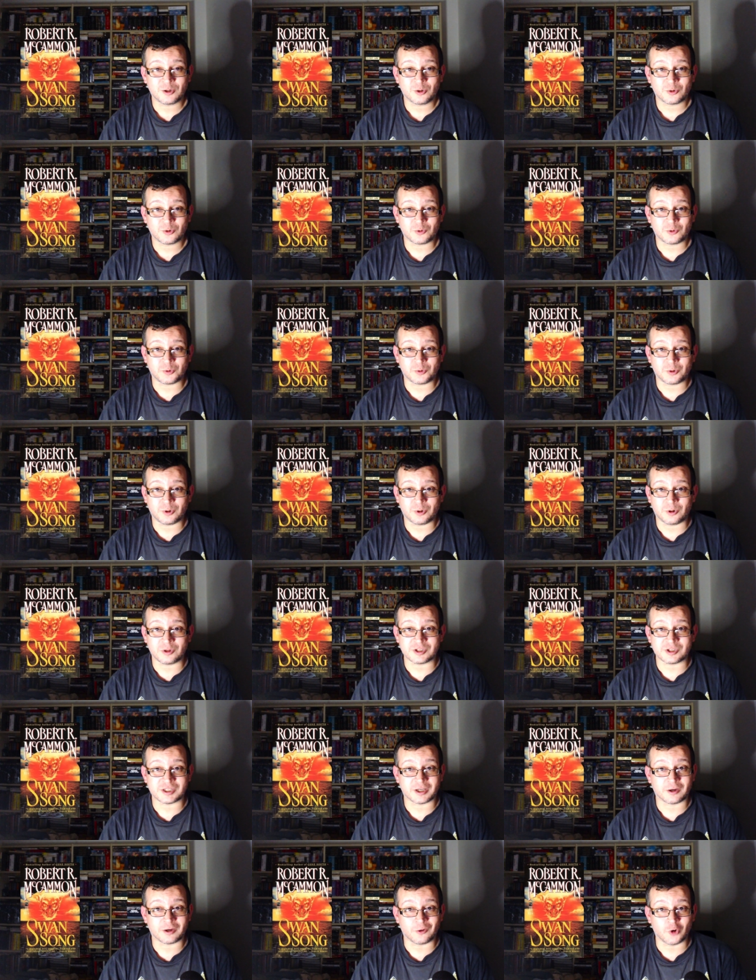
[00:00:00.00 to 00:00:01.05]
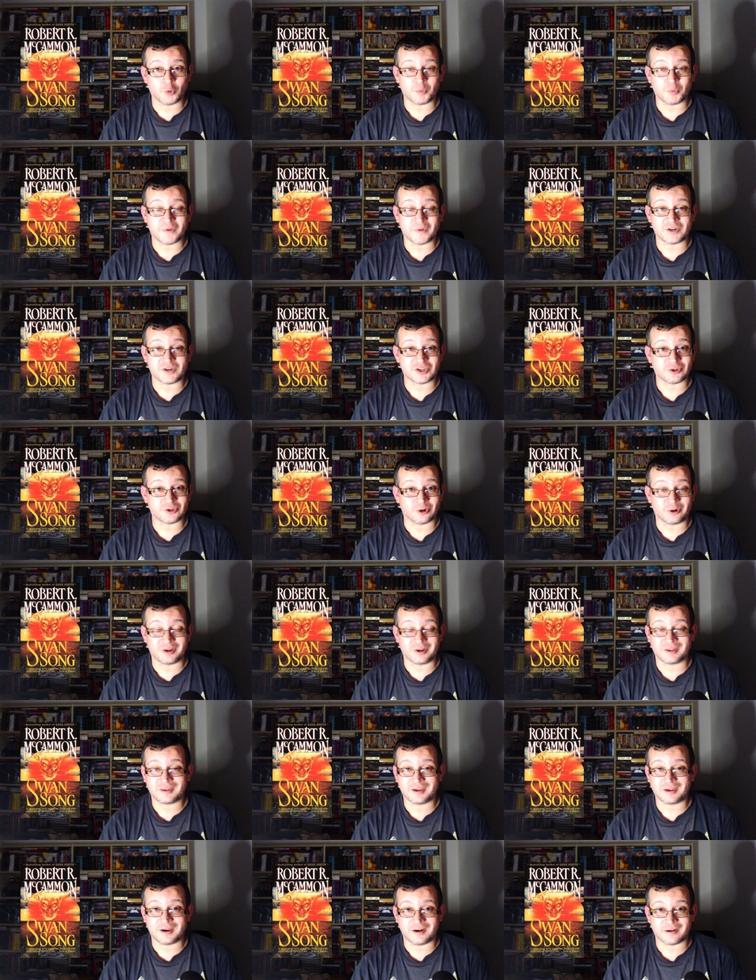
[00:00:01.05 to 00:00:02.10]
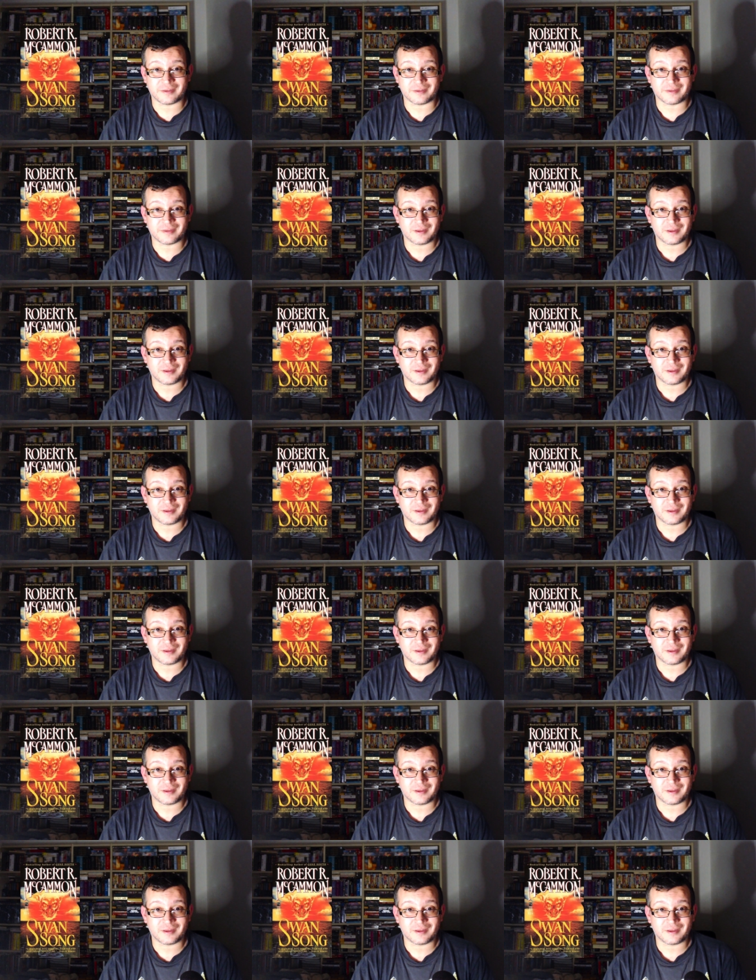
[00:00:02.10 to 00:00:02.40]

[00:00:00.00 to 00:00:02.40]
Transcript: who holds the hope of restoring the earth